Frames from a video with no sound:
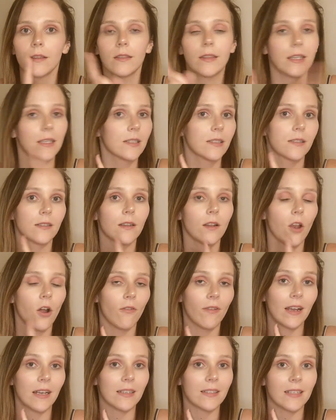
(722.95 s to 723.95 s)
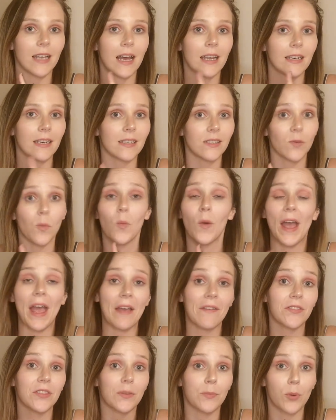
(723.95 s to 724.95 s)
this L'Oreal side isn't
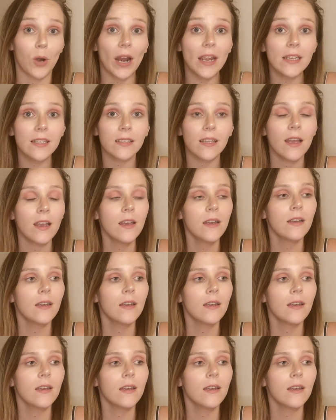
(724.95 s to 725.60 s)
worth the price.